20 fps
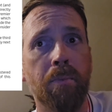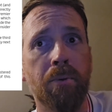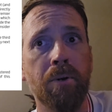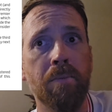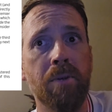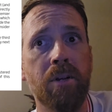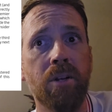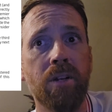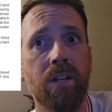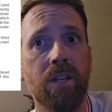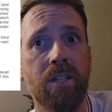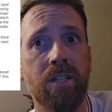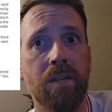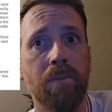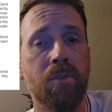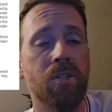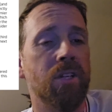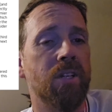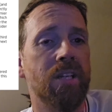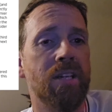Premier League
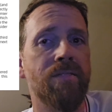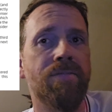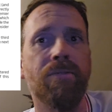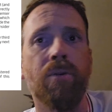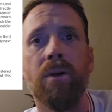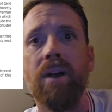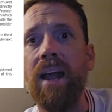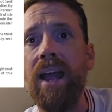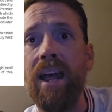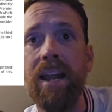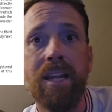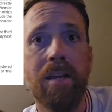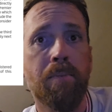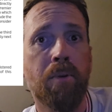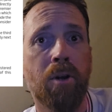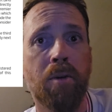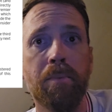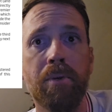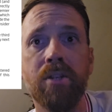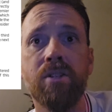team to leave for any
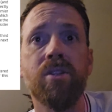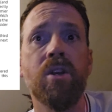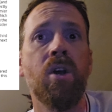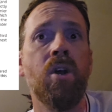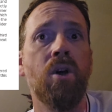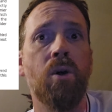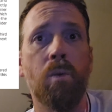purpose